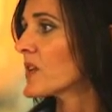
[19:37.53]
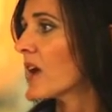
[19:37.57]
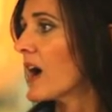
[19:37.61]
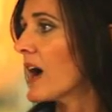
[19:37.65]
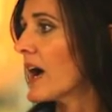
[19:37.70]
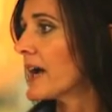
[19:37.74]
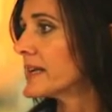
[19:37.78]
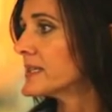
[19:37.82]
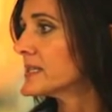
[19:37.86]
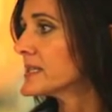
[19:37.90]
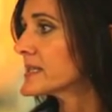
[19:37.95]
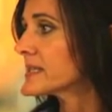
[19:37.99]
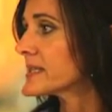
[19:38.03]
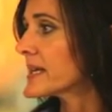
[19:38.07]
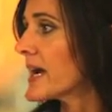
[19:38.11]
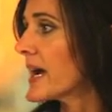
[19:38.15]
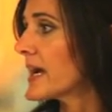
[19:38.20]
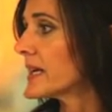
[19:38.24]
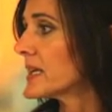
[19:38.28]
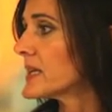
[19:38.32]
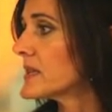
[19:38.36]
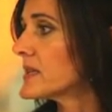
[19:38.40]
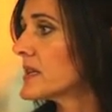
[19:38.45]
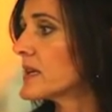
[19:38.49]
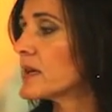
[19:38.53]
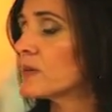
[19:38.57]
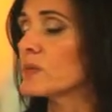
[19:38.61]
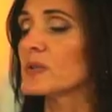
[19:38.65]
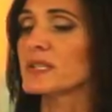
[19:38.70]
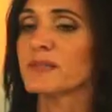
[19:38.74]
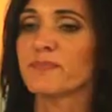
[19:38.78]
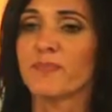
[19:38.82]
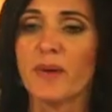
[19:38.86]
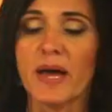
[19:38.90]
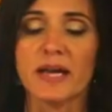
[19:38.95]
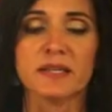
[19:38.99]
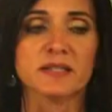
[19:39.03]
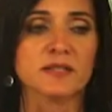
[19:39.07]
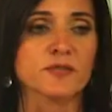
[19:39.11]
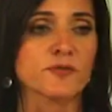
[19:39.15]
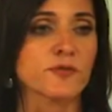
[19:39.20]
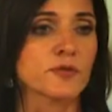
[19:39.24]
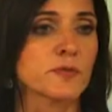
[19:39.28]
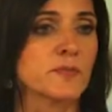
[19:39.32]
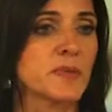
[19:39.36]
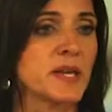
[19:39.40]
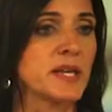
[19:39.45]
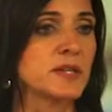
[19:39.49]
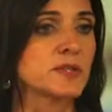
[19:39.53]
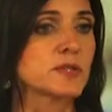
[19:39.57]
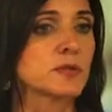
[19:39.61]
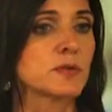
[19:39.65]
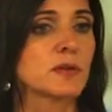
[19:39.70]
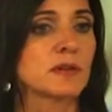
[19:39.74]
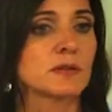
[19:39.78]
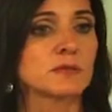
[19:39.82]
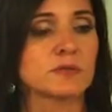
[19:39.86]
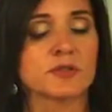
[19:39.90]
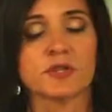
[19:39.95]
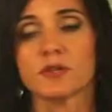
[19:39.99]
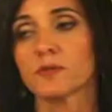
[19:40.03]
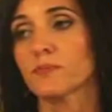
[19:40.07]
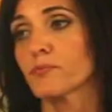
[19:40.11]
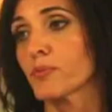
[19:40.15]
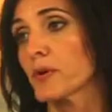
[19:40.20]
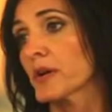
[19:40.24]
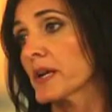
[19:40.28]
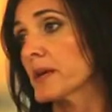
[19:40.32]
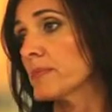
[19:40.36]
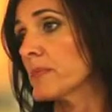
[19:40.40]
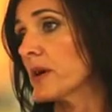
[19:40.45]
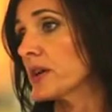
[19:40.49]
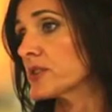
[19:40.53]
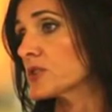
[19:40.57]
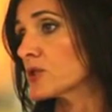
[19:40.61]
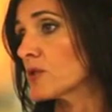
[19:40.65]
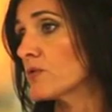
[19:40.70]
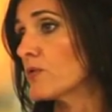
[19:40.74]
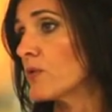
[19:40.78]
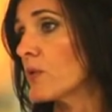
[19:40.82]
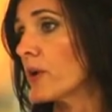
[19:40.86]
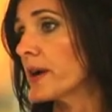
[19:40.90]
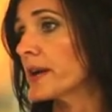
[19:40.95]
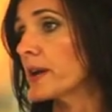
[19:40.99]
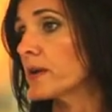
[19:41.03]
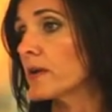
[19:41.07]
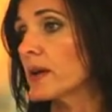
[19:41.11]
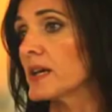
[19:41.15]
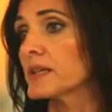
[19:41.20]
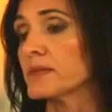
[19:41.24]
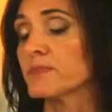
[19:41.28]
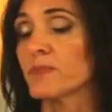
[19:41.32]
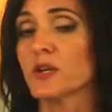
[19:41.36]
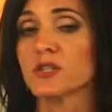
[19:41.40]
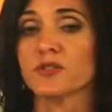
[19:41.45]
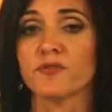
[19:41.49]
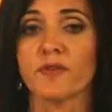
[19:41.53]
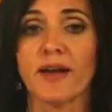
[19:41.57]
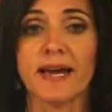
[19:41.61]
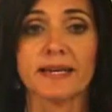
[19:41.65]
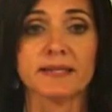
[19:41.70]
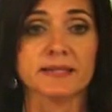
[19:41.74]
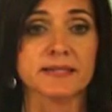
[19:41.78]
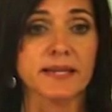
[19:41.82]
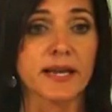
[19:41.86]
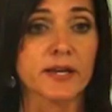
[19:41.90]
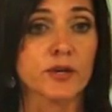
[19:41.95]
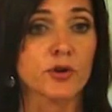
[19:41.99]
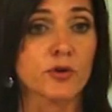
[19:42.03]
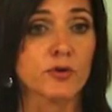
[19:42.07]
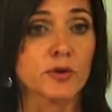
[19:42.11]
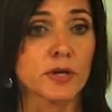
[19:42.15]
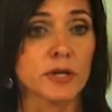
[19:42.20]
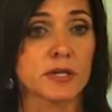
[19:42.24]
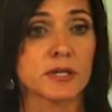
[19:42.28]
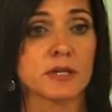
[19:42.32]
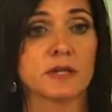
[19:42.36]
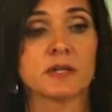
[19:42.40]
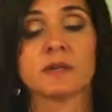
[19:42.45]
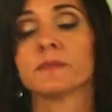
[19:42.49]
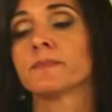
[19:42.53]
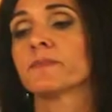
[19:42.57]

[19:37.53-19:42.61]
I decided that it was best for me to pretty much avoid as much fat as I could.